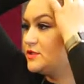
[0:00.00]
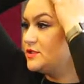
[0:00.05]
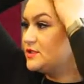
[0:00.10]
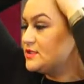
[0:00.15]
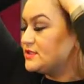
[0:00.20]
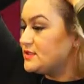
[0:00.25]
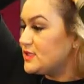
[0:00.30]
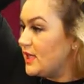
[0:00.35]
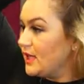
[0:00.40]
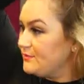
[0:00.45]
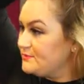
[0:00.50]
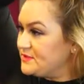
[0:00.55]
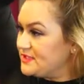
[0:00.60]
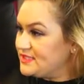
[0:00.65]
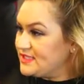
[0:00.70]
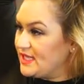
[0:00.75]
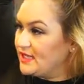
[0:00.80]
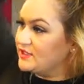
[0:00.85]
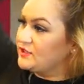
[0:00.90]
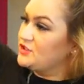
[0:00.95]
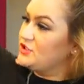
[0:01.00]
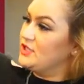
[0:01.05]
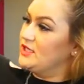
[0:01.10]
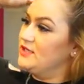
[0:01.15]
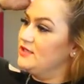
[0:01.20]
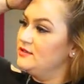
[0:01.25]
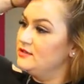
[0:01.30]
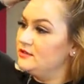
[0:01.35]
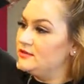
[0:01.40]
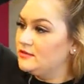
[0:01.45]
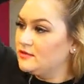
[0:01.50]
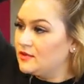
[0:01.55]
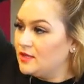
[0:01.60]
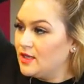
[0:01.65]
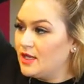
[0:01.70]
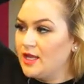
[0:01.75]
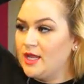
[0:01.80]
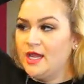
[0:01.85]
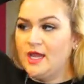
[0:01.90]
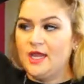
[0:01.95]
a top section.
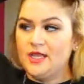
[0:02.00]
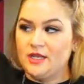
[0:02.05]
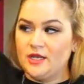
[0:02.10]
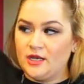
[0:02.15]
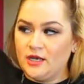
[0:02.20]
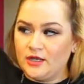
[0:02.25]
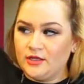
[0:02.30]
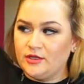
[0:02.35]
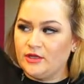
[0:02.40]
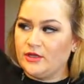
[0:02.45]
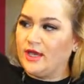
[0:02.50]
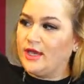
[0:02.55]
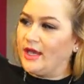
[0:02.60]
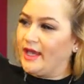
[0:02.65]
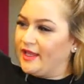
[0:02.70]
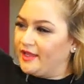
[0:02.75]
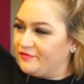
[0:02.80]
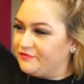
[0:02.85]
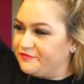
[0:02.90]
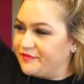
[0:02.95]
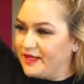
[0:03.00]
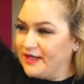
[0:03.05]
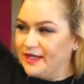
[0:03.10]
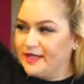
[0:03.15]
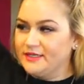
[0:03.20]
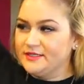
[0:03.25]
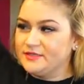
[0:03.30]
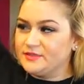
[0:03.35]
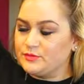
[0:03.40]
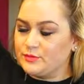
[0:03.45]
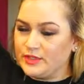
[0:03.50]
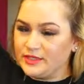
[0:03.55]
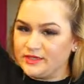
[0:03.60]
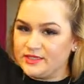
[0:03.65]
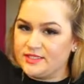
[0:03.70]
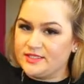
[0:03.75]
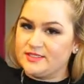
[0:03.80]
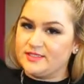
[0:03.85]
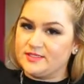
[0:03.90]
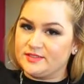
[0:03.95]
And I find with
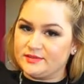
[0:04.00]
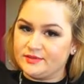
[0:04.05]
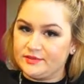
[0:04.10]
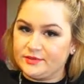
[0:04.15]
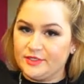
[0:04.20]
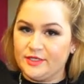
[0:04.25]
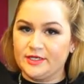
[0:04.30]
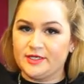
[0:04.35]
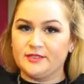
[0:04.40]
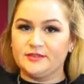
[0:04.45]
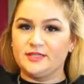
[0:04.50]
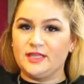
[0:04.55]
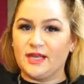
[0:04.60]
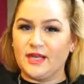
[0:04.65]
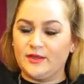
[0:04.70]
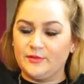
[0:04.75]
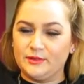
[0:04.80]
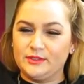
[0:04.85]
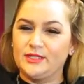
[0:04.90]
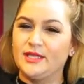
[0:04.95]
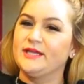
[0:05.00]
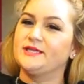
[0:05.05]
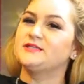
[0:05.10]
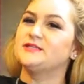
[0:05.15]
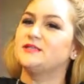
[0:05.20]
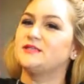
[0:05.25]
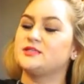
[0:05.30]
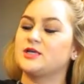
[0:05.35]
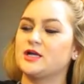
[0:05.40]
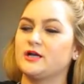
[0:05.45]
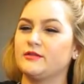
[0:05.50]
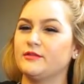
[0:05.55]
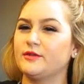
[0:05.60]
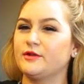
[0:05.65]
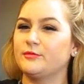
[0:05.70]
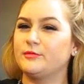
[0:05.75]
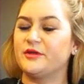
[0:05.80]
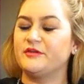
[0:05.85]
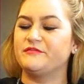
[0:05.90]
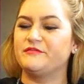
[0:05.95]
this look that I would like to start a little
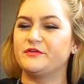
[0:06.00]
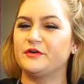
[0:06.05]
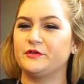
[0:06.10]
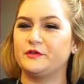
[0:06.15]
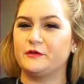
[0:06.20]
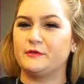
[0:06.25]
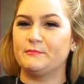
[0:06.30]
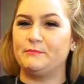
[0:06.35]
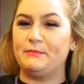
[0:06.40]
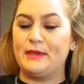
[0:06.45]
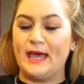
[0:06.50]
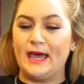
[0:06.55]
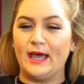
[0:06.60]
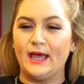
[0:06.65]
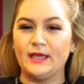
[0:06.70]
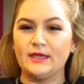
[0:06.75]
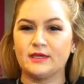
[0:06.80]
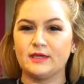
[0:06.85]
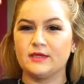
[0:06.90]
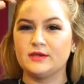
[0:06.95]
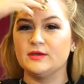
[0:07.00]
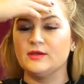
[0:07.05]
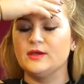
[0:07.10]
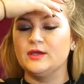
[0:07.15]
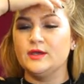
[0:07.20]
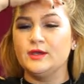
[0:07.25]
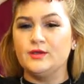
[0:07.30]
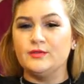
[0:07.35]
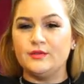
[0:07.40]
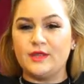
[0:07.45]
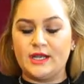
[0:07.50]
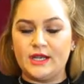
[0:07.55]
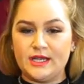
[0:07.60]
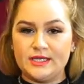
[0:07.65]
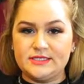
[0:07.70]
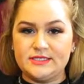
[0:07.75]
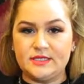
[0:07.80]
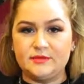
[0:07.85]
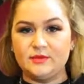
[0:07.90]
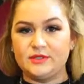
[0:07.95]
bit further back than I
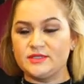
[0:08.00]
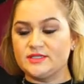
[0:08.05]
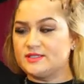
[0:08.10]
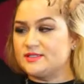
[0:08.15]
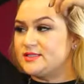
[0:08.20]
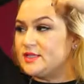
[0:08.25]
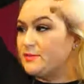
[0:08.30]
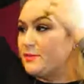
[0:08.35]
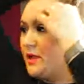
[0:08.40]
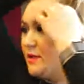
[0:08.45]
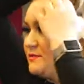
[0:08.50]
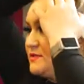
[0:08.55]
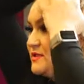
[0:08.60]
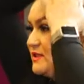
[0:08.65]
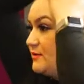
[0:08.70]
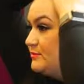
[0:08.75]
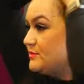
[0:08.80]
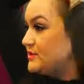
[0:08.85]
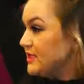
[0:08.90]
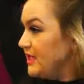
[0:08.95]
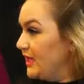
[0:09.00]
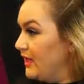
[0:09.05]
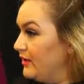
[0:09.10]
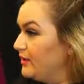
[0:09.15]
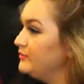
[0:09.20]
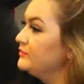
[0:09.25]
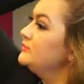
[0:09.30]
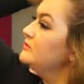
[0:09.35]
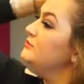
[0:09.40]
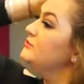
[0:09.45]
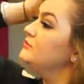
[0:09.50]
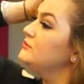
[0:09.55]
did with the some up, some down.